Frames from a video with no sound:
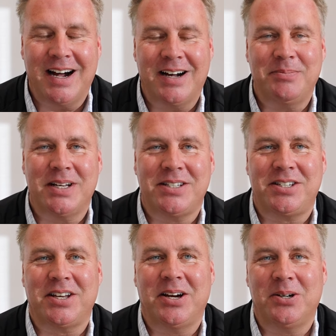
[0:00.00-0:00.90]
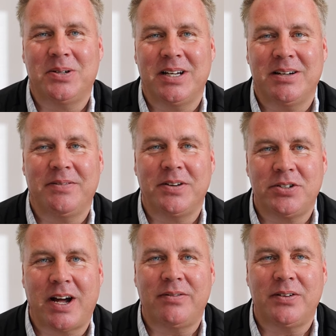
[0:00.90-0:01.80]
um, so, if you're
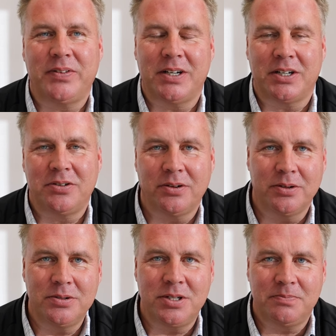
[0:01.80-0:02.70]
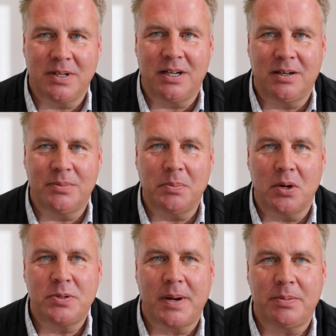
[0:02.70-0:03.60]
traveling via a cruise, um,
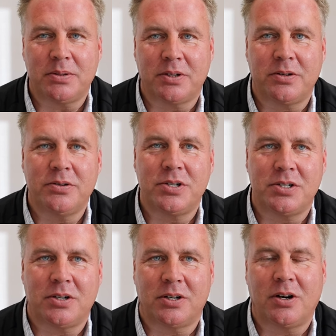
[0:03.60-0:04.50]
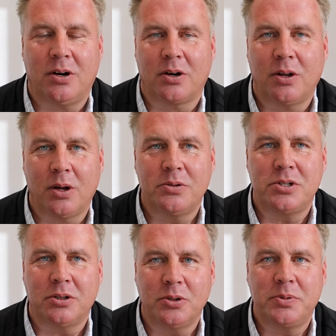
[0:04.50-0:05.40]
most popular cruises are called
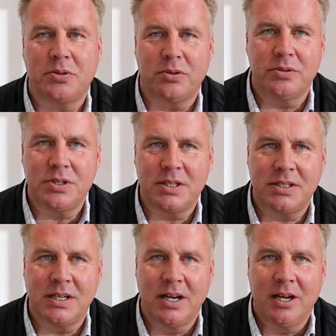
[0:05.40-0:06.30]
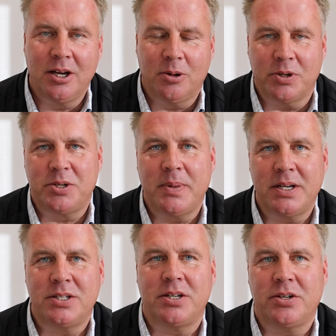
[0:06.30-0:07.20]
closed looped cruises, which
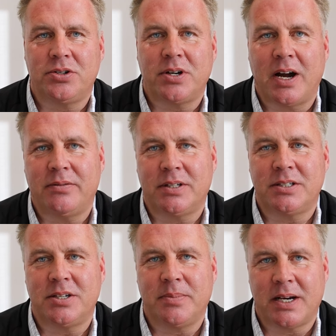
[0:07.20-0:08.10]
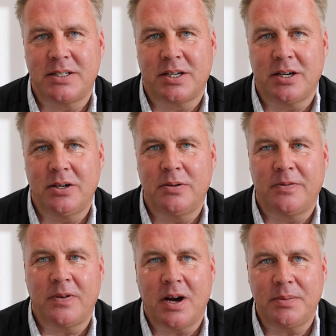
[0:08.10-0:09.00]
means that you're traveling to Mexico
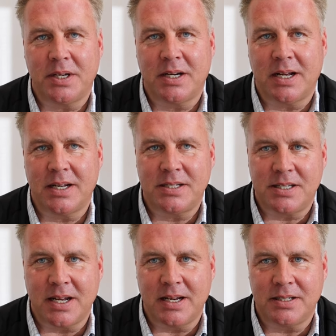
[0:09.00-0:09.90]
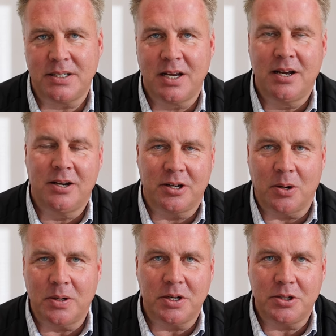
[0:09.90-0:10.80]
from the United States,
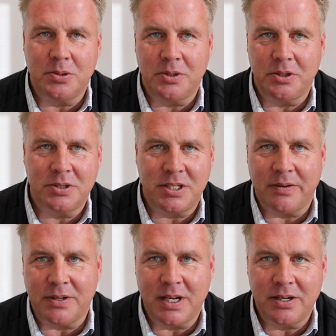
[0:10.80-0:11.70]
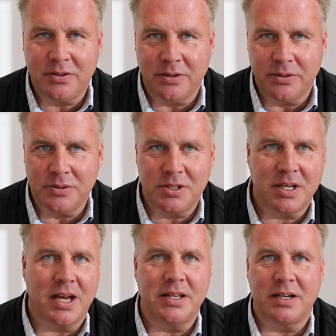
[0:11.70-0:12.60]
going and doing your seven day
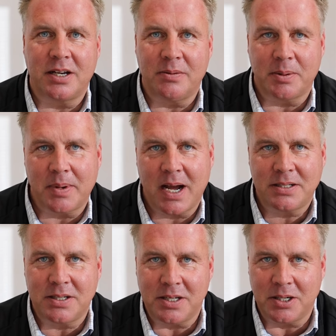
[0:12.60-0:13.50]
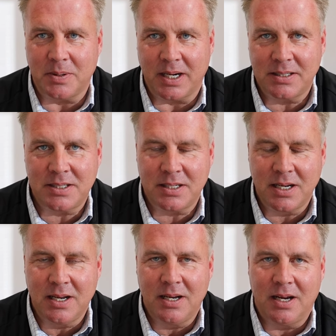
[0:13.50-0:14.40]
cruise, and then coming back to the US
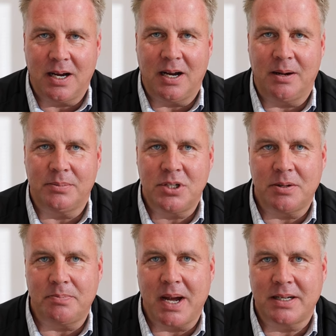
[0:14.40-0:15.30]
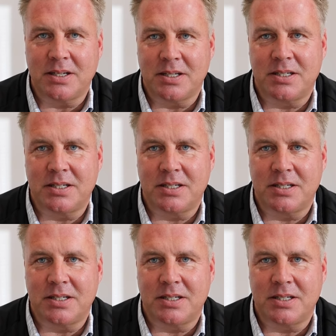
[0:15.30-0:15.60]
um, to back to